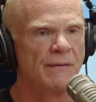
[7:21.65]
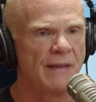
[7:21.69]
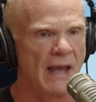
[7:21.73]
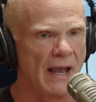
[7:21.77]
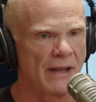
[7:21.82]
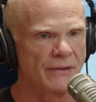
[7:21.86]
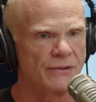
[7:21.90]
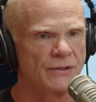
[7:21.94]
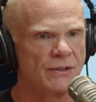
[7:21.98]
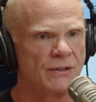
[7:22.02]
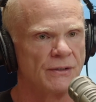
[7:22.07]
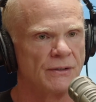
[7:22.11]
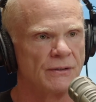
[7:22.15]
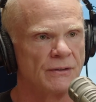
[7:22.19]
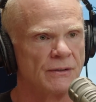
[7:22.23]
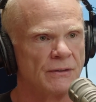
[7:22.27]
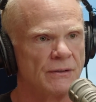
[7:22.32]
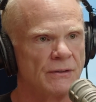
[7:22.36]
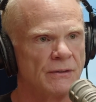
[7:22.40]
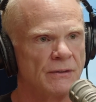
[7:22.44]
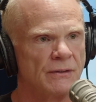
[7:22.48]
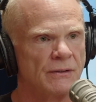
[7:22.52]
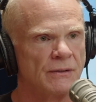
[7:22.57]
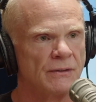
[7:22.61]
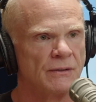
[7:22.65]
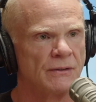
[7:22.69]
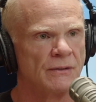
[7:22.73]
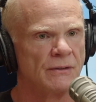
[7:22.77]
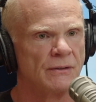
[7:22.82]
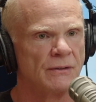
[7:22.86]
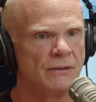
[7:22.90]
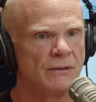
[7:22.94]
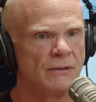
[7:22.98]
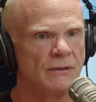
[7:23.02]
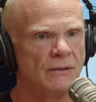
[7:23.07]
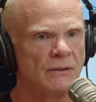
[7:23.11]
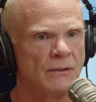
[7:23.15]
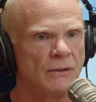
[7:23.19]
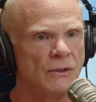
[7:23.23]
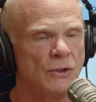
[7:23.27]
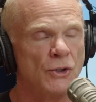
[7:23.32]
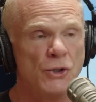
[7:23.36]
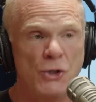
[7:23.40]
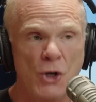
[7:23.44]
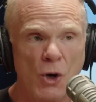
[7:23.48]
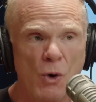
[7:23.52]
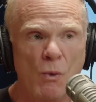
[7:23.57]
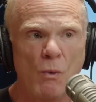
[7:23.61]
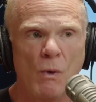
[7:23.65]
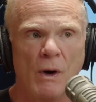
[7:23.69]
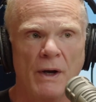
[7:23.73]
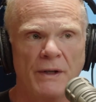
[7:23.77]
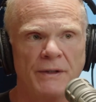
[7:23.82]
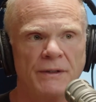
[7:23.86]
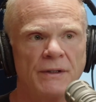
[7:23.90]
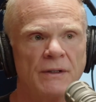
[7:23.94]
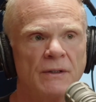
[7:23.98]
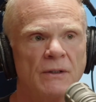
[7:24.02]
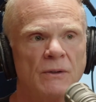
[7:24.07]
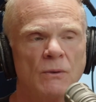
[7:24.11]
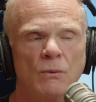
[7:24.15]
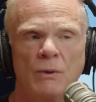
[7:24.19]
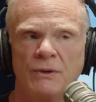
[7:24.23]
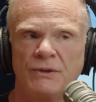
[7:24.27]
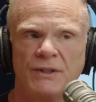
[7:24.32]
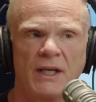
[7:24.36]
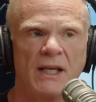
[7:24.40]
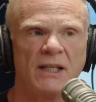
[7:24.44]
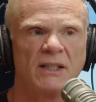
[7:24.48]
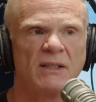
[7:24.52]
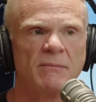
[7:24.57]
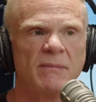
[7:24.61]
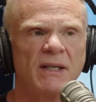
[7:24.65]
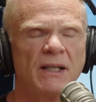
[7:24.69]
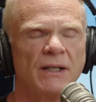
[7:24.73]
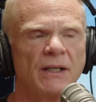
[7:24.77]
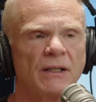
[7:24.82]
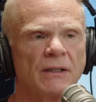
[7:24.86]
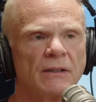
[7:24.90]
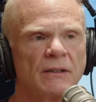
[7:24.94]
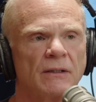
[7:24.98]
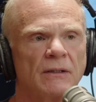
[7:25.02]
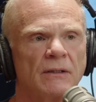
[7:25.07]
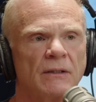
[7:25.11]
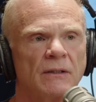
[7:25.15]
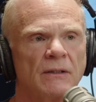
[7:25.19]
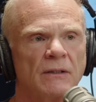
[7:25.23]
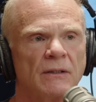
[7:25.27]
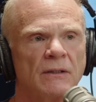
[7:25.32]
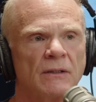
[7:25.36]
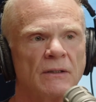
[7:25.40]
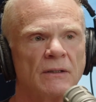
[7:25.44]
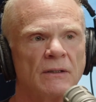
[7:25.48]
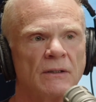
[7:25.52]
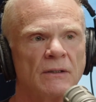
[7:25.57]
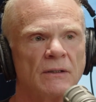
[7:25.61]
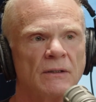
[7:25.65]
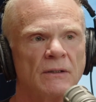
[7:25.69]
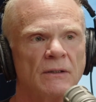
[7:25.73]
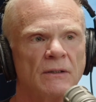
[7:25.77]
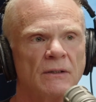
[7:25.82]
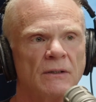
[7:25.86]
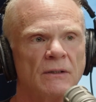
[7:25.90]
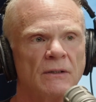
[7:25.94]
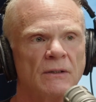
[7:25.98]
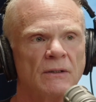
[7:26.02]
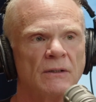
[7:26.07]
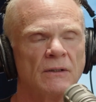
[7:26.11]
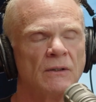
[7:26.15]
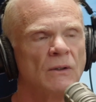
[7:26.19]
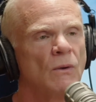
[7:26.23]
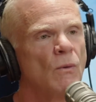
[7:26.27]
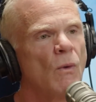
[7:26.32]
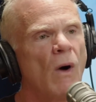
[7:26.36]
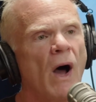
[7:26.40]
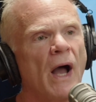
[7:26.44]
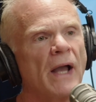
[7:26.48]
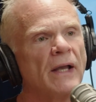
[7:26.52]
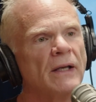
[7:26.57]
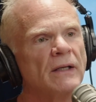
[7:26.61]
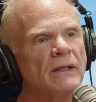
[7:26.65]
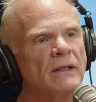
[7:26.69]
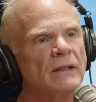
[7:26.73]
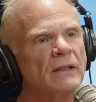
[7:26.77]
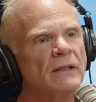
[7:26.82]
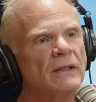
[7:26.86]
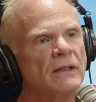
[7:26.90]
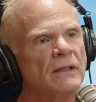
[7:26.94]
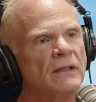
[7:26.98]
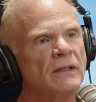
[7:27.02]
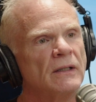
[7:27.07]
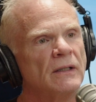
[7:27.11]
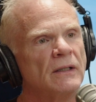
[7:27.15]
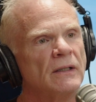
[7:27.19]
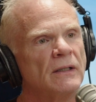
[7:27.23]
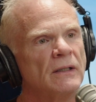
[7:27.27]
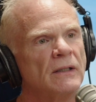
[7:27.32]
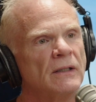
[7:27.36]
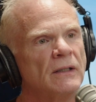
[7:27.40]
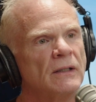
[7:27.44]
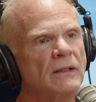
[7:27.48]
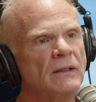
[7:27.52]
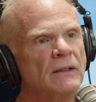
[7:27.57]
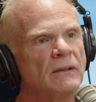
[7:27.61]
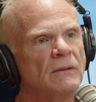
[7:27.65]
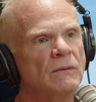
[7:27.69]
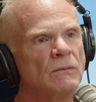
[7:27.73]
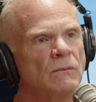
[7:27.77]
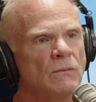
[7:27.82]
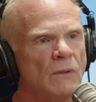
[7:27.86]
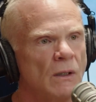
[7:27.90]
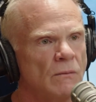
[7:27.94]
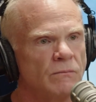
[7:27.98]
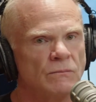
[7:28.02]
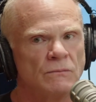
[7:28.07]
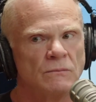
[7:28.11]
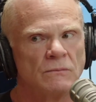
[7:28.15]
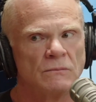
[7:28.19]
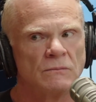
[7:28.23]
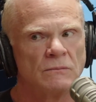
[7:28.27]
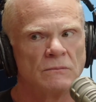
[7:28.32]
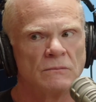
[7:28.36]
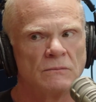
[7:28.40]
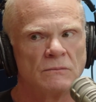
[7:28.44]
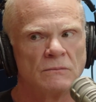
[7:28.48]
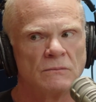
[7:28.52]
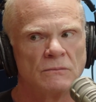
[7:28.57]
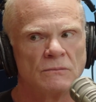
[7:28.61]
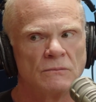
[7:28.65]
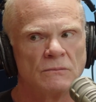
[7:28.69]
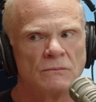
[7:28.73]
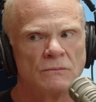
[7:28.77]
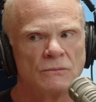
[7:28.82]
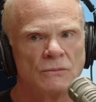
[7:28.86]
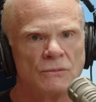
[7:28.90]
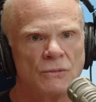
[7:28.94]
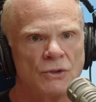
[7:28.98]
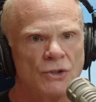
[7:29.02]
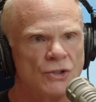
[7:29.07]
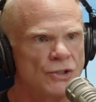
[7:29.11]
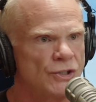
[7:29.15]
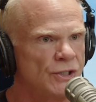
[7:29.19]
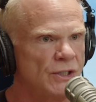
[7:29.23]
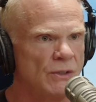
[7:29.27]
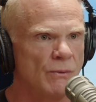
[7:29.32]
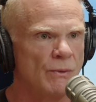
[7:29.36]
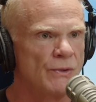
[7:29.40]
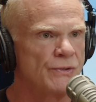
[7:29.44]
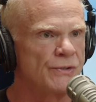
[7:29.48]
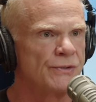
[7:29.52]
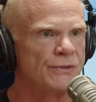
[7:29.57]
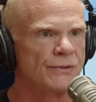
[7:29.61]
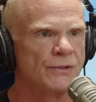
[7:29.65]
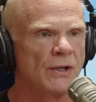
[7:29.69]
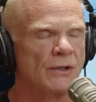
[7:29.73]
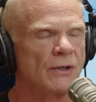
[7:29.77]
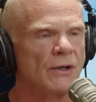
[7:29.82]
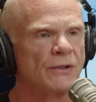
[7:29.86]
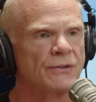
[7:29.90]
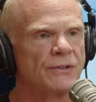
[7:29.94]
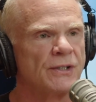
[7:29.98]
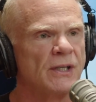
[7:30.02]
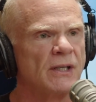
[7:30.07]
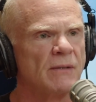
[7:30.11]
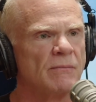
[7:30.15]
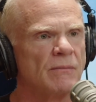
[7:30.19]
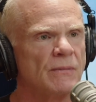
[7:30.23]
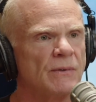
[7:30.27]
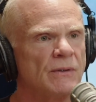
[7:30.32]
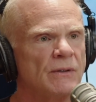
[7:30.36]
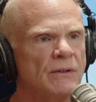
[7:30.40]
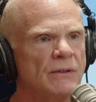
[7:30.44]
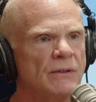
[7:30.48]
that. No one would take the meeting. Why? Well, she wasn't on our team.